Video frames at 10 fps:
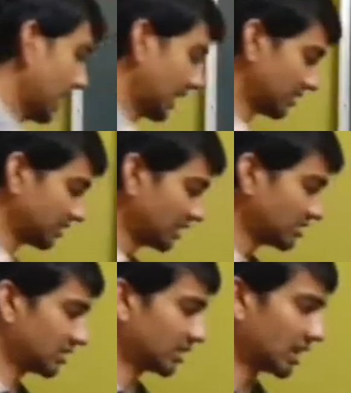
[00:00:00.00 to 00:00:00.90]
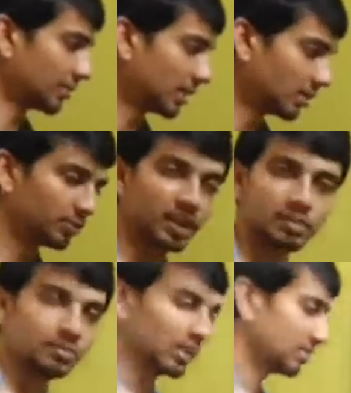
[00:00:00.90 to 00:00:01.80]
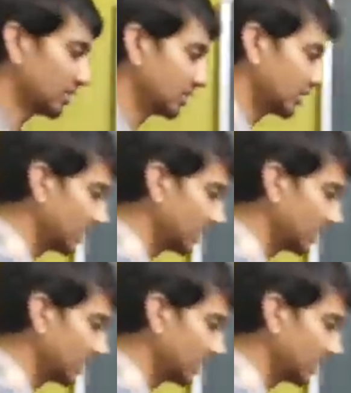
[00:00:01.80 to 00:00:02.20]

And since gamma of empty set